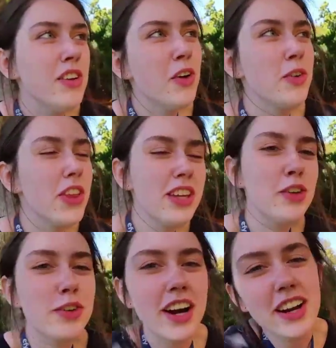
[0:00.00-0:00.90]
know, like you
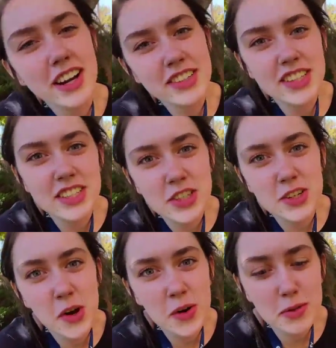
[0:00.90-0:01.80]
kind of have to get to
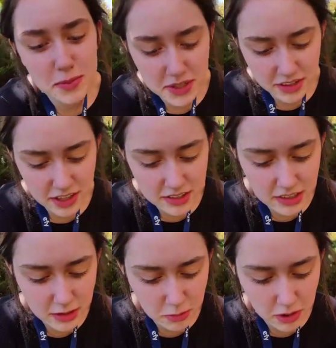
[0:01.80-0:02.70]
know him to like
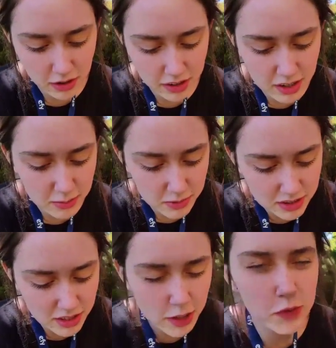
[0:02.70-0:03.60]
see the real him. Cause
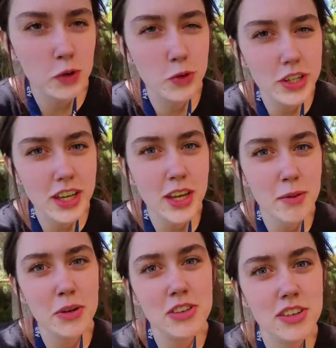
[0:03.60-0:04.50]
like if you look at
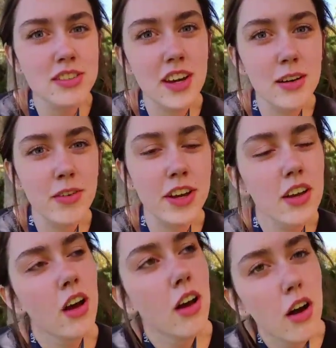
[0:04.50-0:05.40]
him, you're just kind of like,
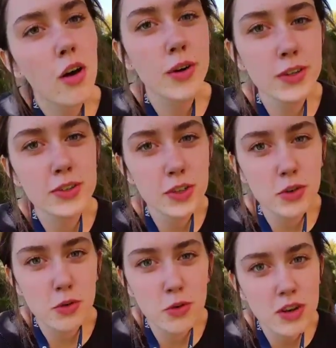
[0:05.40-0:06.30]
oh, he looks like
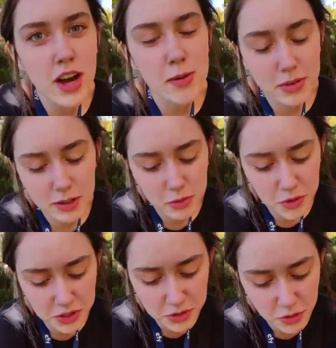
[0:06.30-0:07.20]
a cool guy. But like when you
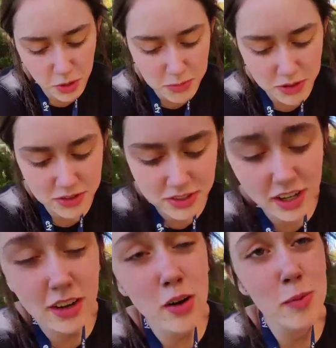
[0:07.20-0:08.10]
get to know him, you're just
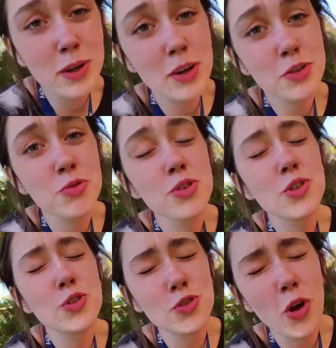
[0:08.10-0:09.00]
like, oh my gosh, you are
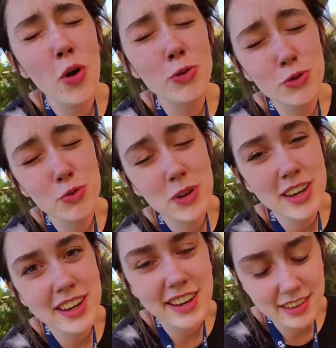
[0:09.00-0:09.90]
so
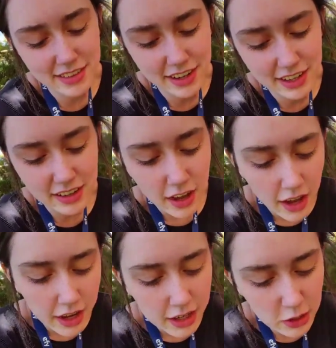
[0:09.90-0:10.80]
sweet. And like,
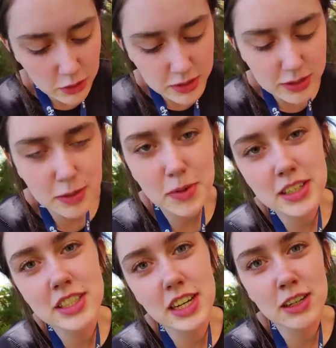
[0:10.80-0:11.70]
you know, since I'm
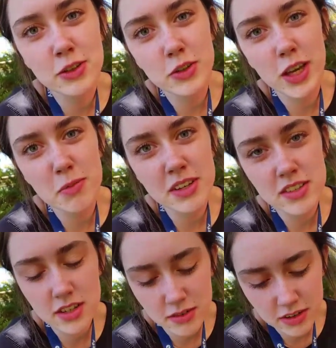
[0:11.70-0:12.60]
like dating Luke Hemmings
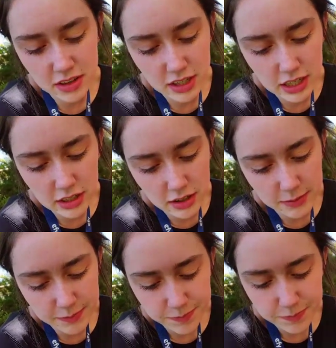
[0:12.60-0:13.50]
and everything,
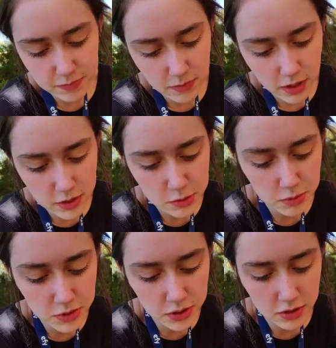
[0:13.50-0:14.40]
I just
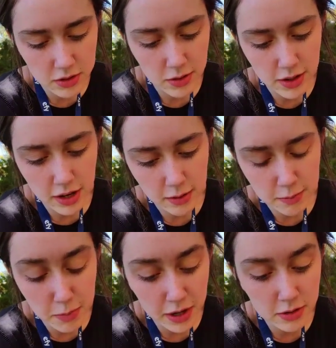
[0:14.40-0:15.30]
want you all to know that
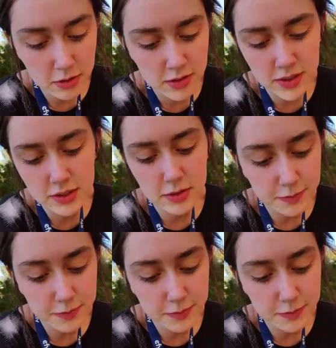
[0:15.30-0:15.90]
Michael is